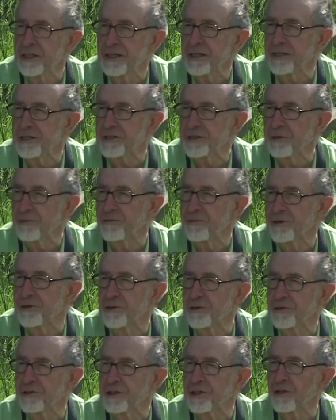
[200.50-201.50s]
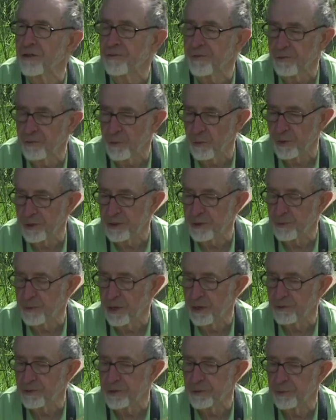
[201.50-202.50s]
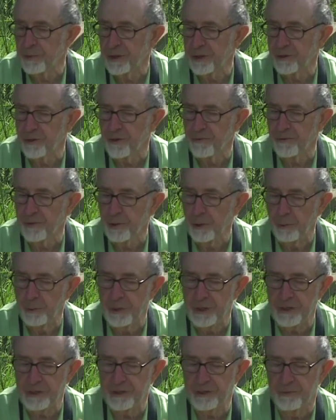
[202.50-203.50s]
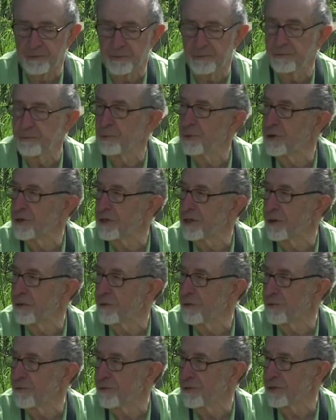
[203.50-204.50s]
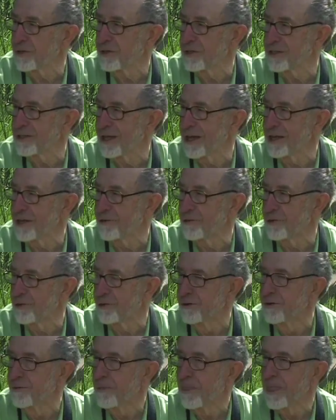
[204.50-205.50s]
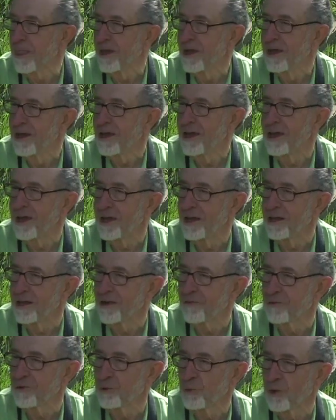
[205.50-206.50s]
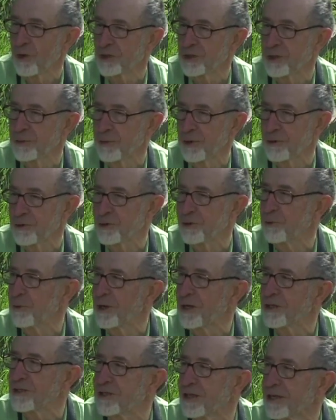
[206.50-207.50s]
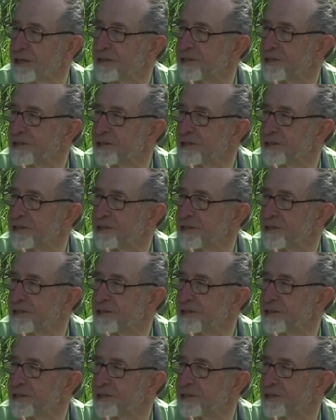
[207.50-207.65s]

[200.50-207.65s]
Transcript: eating some fish herself, every once in a while she picked off a little piece and put it down over the side of her. And after watching about 2 minutes, I